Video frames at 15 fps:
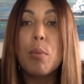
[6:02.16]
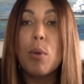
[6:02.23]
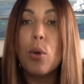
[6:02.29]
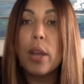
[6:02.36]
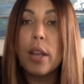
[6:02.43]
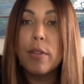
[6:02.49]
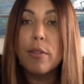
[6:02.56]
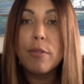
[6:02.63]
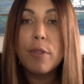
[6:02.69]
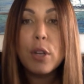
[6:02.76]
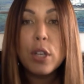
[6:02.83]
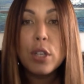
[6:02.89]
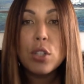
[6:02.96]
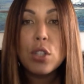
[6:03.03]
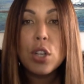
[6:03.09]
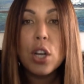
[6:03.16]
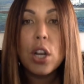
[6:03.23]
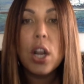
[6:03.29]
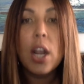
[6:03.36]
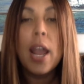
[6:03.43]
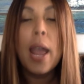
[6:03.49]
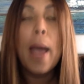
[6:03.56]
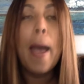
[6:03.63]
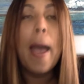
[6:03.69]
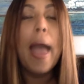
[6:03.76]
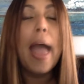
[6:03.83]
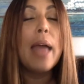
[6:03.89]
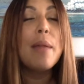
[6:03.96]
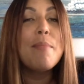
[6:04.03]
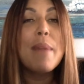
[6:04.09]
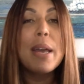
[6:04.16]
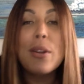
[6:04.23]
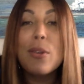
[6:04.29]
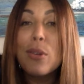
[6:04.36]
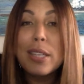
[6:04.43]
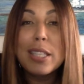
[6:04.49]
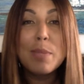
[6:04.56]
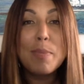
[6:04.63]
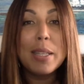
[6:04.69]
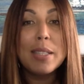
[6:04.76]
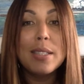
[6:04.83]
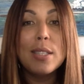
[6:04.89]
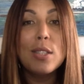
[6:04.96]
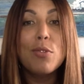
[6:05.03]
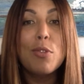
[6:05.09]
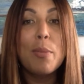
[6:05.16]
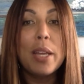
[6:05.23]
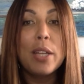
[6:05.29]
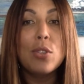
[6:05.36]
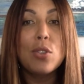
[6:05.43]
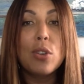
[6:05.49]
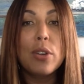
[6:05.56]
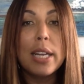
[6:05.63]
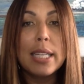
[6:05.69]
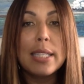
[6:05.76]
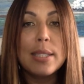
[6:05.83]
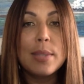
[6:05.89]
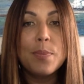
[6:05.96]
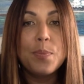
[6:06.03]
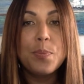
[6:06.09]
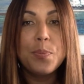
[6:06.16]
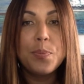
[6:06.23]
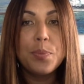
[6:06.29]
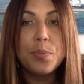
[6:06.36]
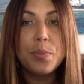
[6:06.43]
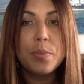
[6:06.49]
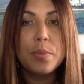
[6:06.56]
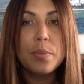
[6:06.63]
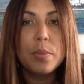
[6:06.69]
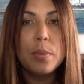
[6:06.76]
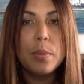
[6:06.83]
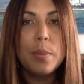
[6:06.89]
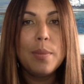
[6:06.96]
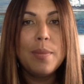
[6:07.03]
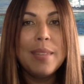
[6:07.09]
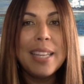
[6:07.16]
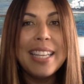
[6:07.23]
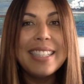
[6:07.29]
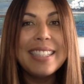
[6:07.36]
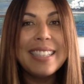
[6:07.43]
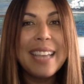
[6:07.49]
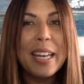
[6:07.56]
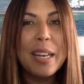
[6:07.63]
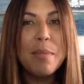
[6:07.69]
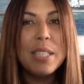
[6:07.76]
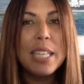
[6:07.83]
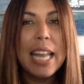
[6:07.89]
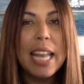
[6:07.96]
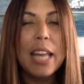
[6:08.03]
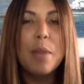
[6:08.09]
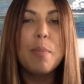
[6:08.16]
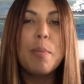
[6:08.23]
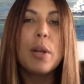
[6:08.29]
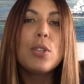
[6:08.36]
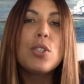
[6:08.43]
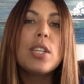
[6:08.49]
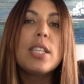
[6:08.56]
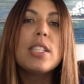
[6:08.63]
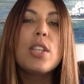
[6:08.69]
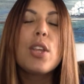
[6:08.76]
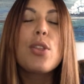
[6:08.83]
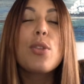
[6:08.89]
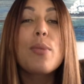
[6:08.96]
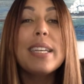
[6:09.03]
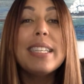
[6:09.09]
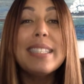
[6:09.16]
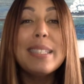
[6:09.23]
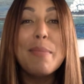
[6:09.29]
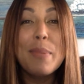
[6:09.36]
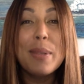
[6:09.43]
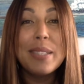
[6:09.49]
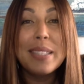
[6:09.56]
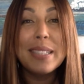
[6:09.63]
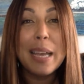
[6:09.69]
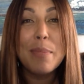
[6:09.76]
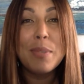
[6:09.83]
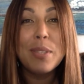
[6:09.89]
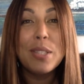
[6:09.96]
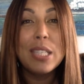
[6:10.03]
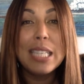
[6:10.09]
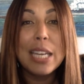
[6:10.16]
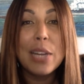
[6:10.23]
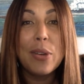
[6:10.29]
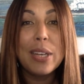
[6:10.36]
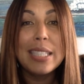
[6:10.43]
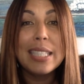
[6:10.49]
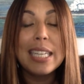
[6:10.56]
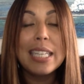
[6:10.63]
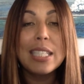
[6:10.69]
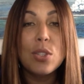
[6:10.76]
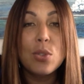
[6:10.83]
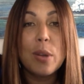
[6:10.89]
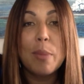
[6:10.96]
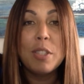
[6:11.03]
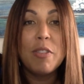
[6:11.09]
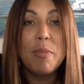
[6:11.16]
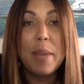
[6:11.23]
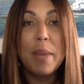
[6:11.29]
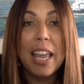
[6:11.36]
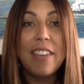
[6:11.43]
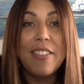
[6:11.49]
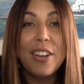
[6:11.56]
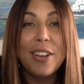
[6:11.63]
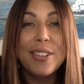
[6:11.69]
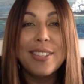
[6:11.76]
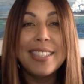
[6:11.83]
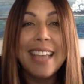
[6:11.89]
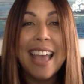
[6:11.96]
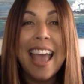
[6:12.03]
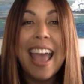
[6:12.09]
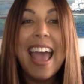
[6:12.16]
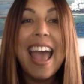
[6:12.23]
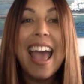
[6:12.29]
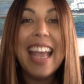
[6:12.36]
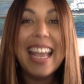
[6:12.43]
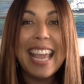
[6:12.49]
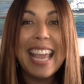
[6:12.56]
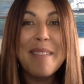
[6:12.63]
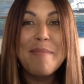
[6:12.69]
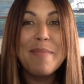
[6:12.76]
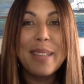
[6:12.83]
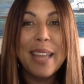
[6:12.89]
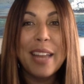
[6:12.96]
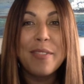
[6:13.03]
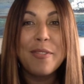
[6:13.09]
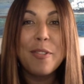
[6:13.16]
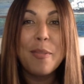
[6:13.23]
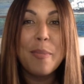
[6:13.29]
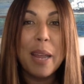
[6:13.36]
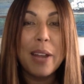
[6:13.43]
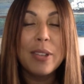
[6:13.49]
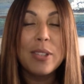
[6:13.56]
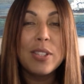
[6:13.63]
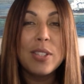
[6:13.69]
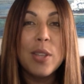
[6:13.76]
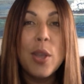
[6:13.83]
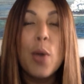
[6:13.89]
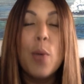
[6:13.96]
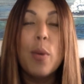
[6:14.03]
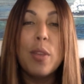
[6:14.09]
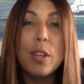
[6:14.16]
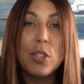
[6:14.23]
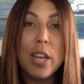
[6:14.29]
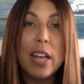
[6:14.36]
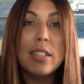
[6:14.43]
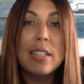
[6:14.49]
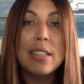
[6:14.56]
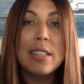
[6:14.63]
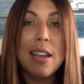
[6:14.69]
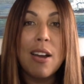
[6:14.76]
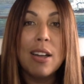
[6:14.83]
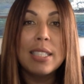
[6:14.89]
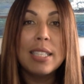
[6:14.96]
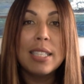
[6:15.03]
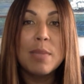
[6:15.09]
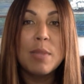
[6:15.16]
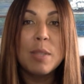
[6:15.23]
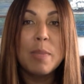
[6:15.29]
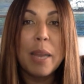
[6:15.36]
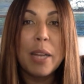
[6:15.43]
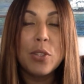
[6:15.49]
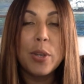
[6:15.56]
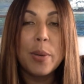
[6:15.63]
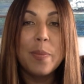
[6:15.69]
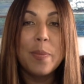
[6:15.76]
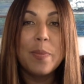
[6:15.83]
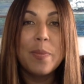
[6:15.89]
broken furniture, and medical expenses from injuries. Sign up today to purchase the 3 simple steps to decreasing disruptive behaviors, a game plan for parents with a child on the autism spectrum.